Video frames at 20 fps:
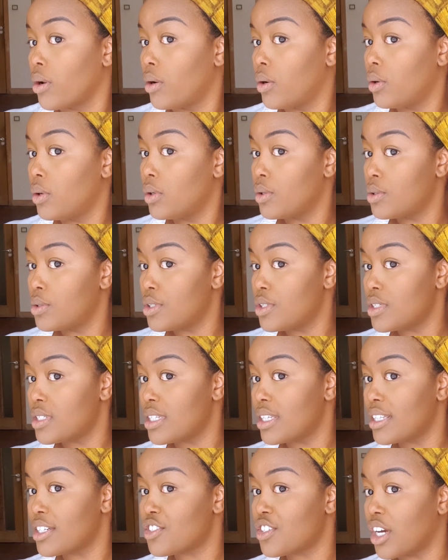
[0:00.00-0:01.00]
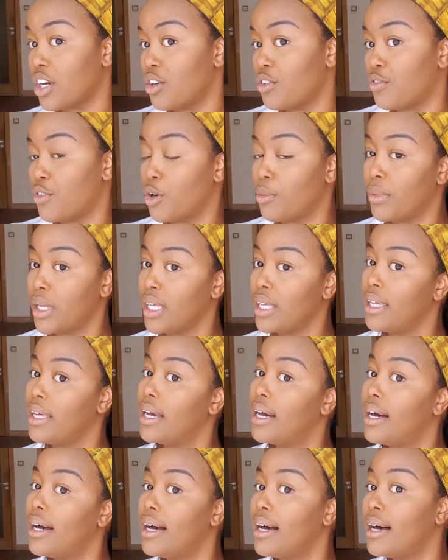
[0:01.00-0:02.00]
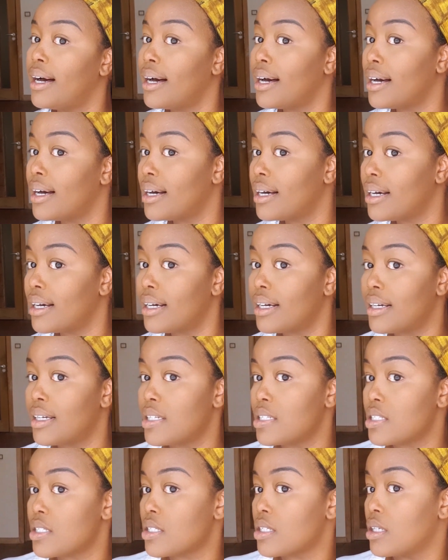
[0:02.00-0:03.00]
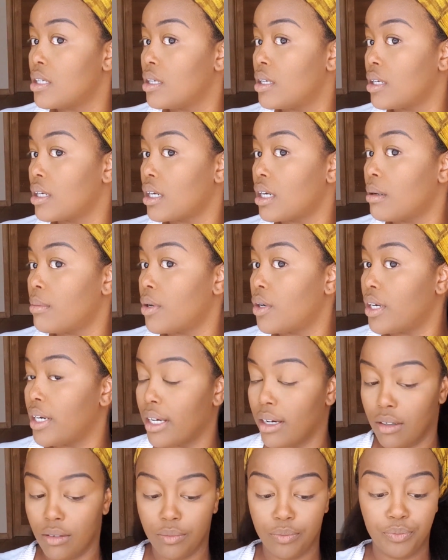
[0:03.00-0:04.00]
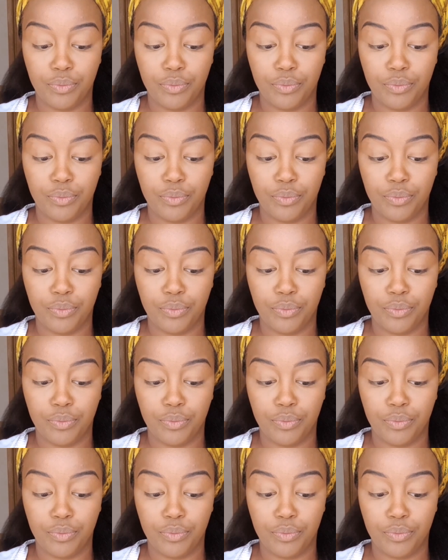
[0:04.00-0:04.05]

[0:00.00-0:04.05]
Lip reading: Ooh, do you see the shadow forming? Yes. Come on now.